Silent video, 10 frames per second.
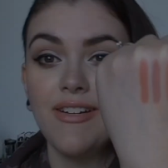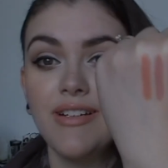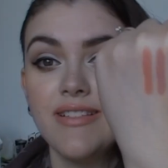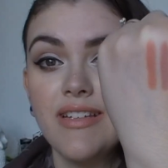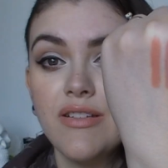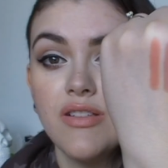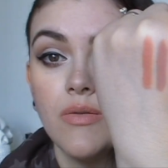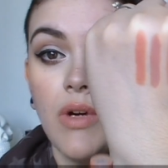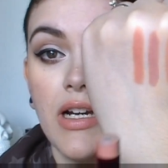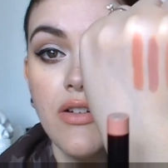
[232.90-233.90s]
here is a
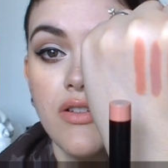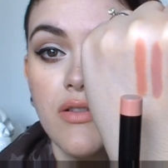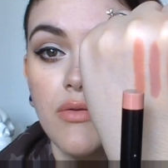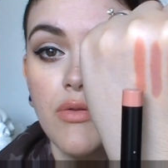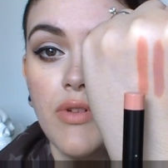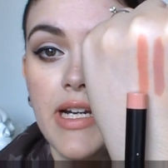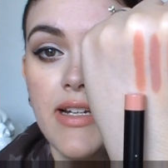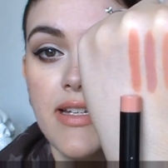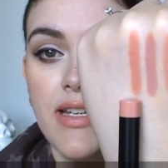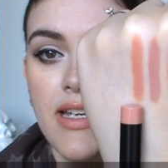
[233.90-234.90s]
swatch
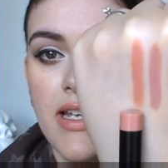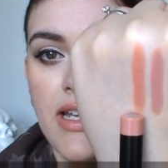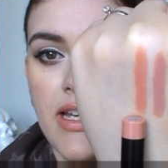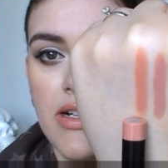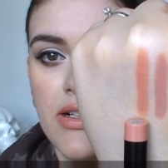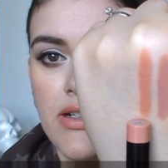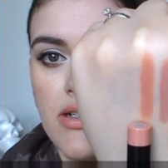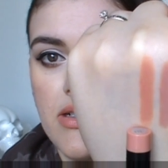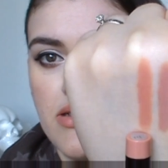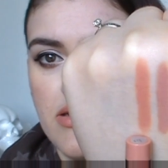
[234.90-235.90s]
right
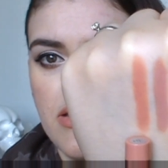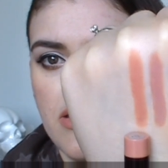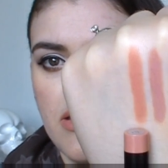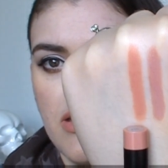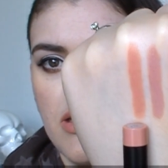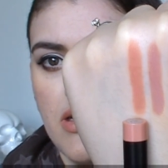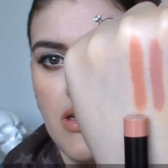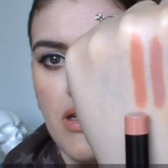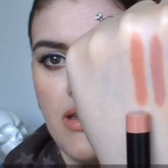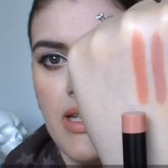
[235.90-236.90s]
here.
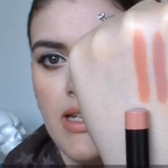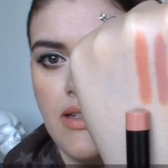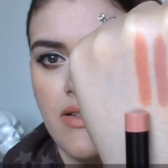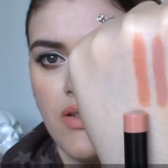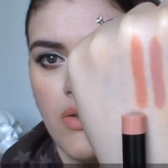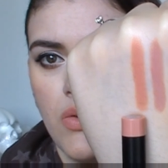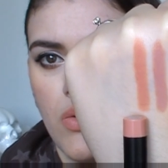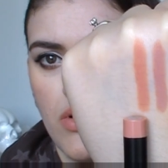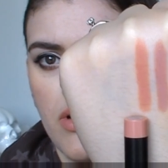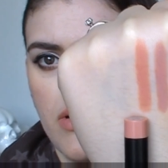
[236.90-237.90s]
And that is
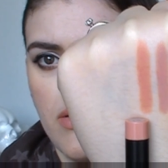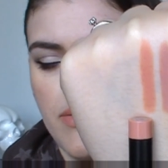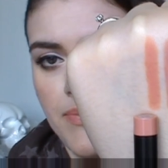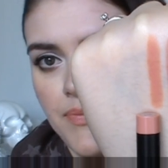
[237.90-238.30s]
coral.